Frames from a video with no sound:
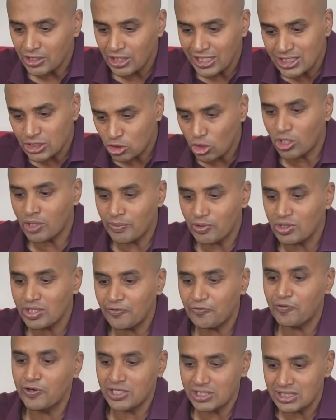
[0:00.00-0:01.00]
Let's talk about
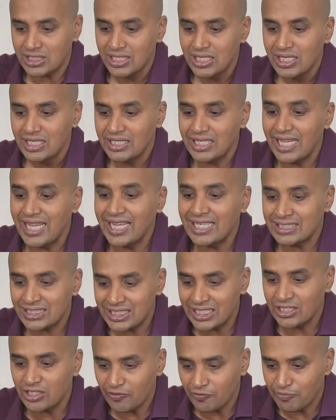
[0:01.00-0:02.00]
the
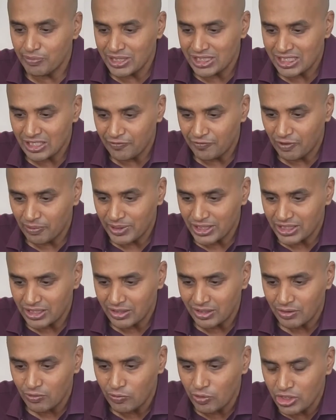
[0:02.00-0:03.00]
extent of
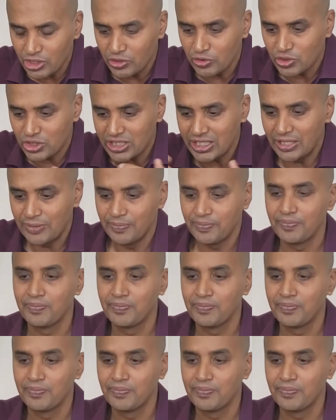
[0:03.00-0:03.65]
misinformation. What do you see?